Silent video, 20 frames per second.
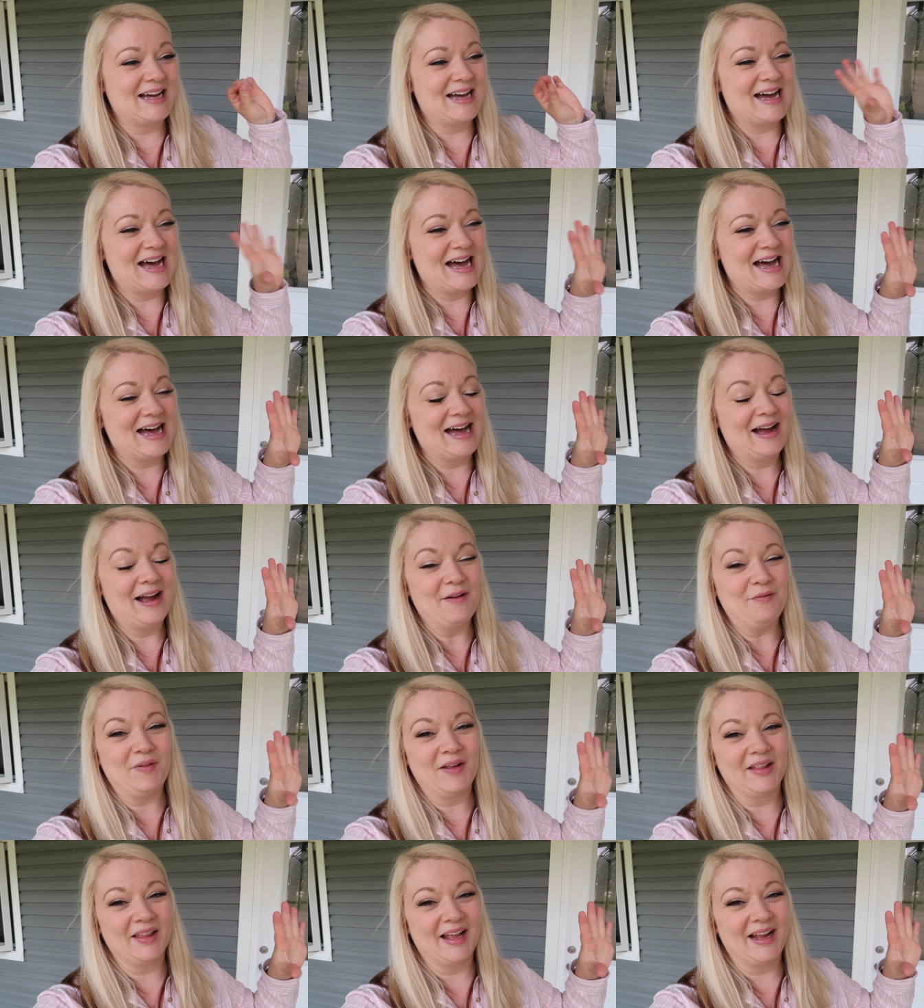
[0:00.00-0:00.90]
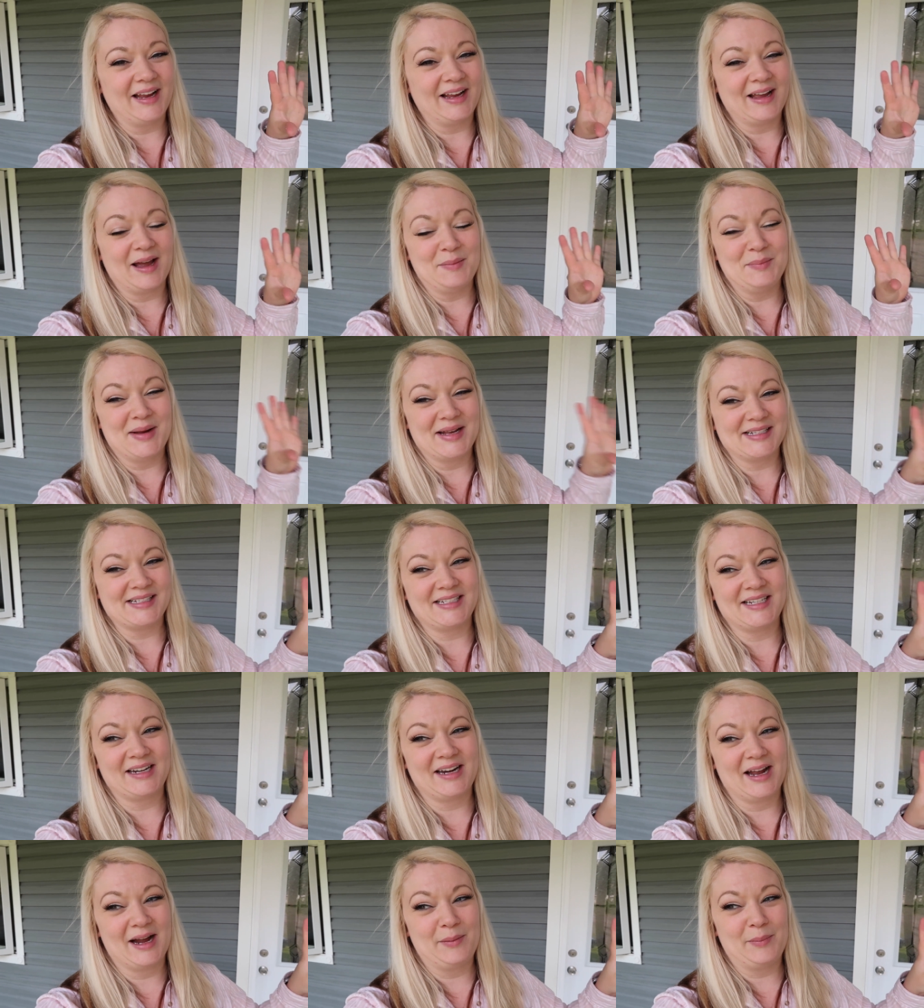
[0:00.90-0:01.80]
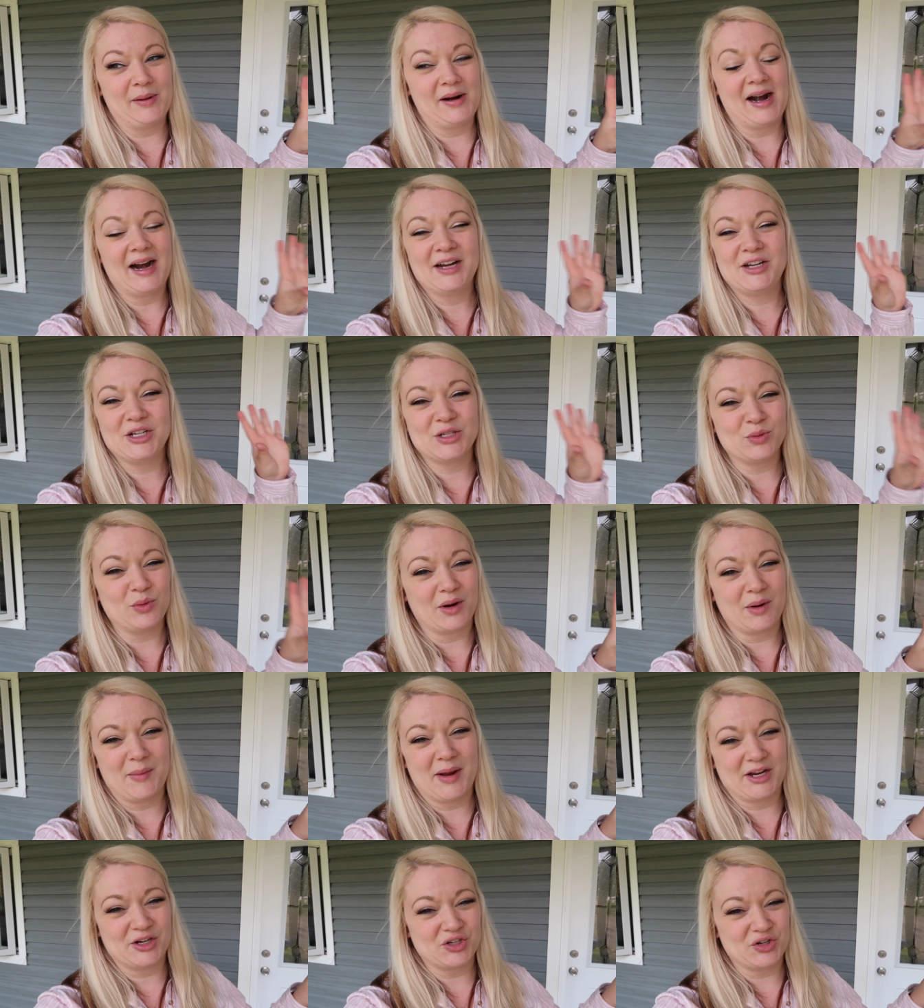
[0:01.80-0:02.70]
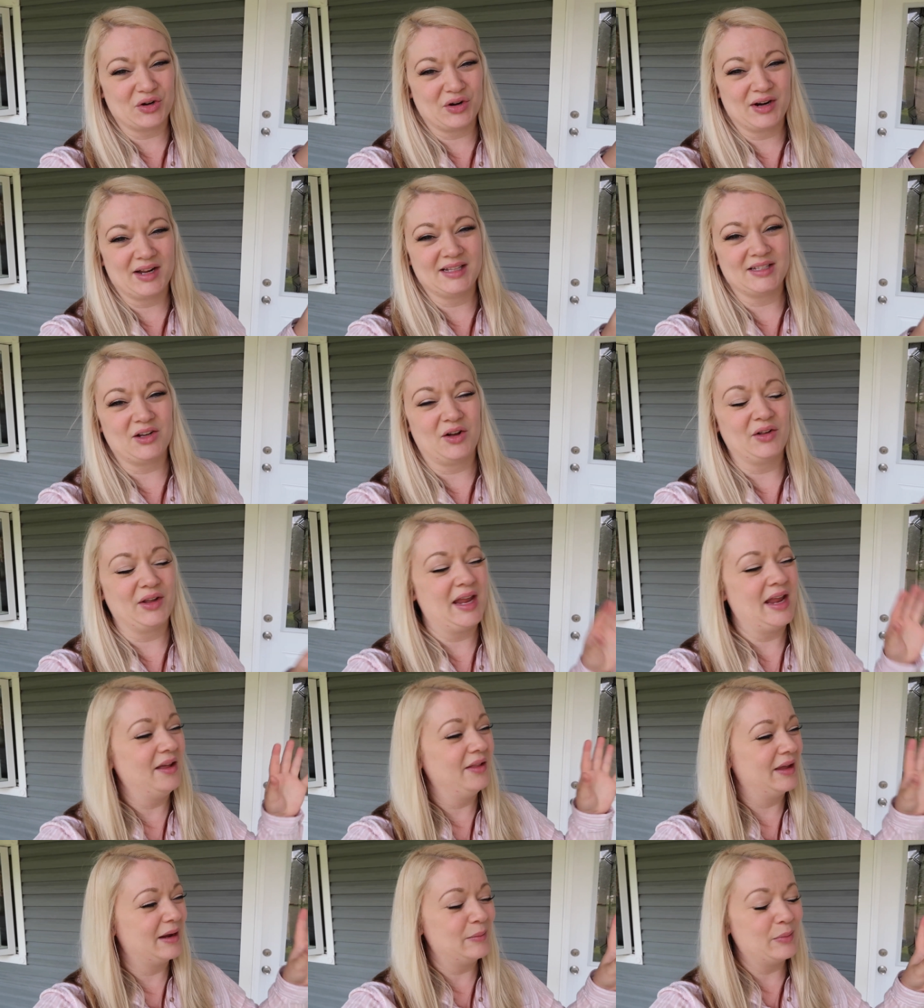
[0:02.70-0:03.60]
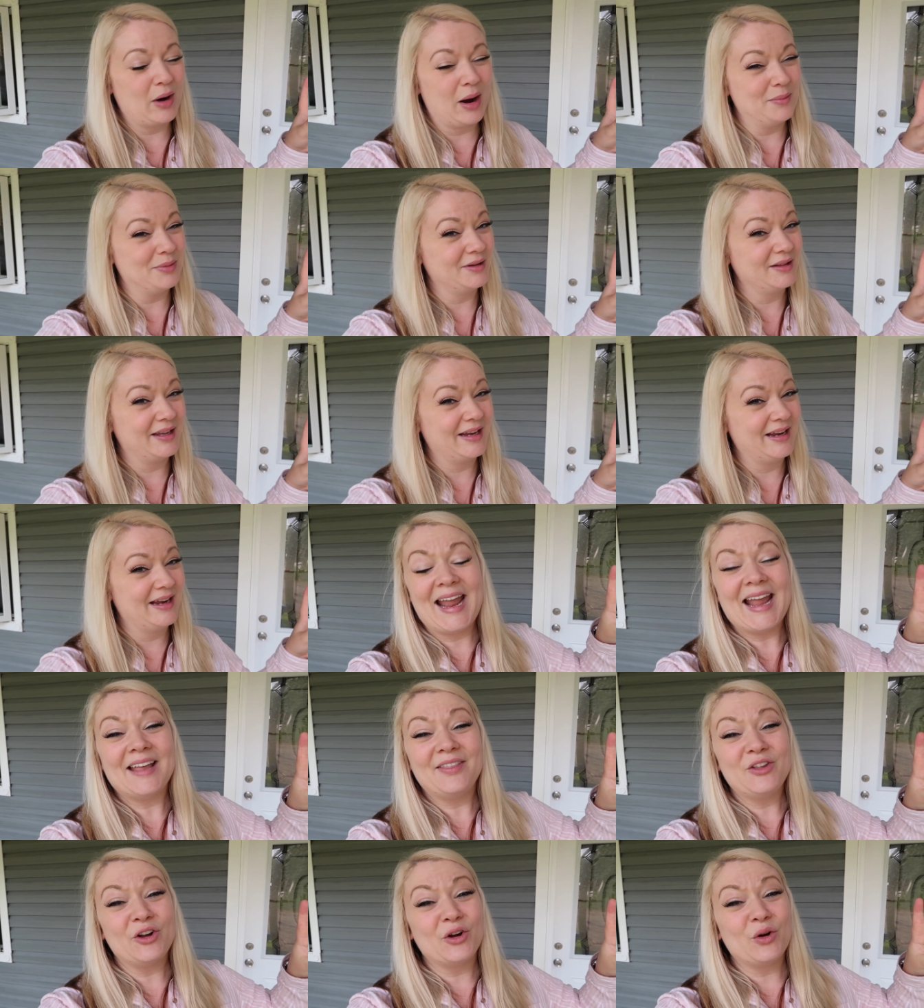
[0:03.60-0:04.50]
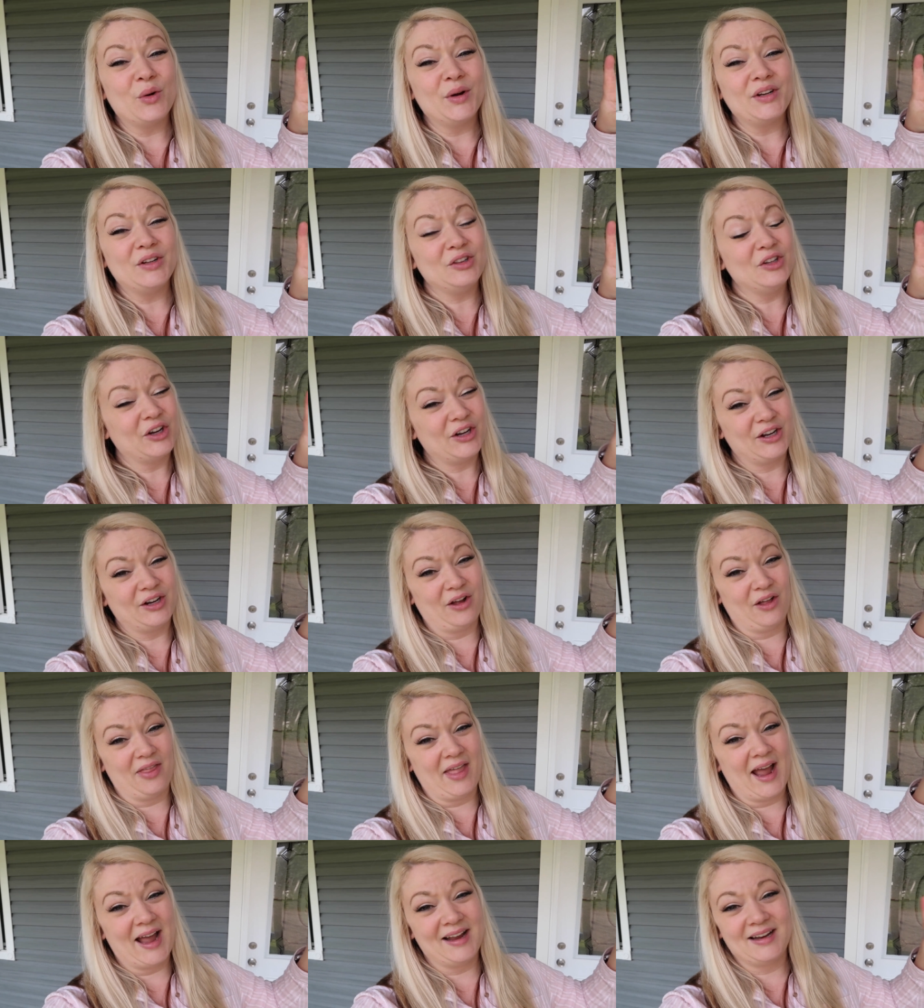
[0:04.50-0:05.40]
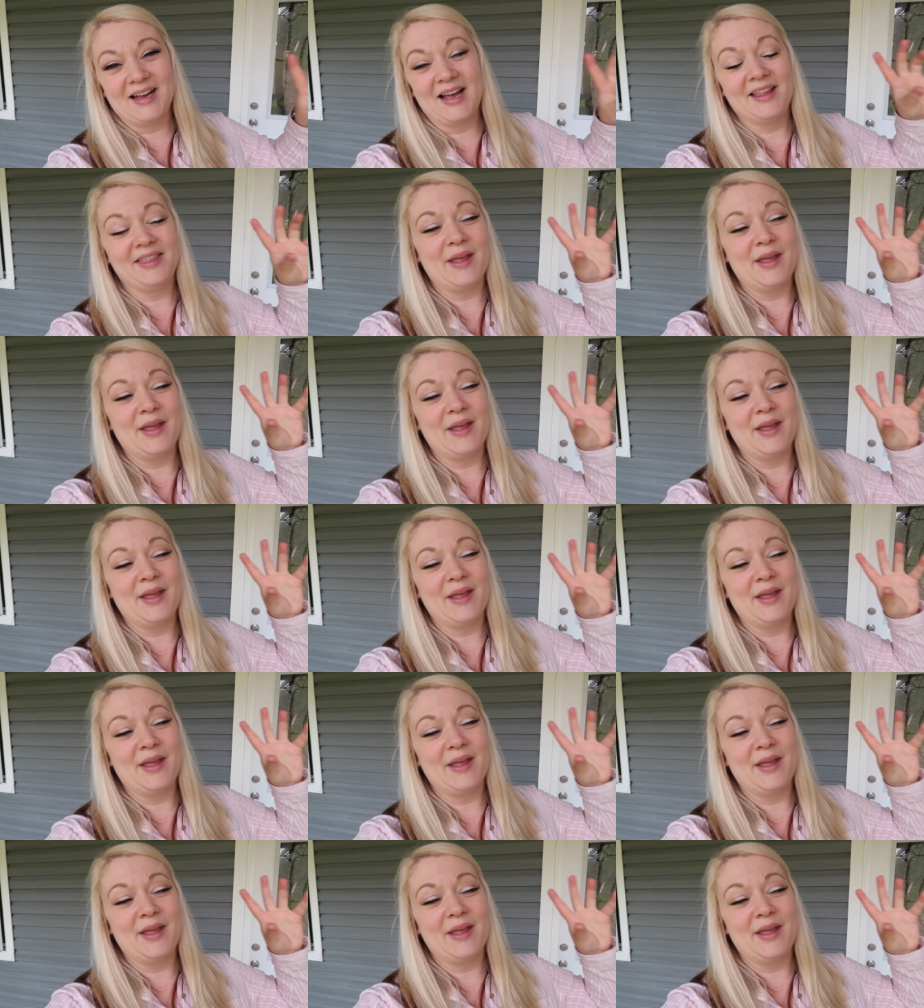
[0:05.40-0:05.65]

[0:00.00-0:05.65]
I feel like I messed it up. I just want to make sure it's all healing properly. And they're going to look at all that.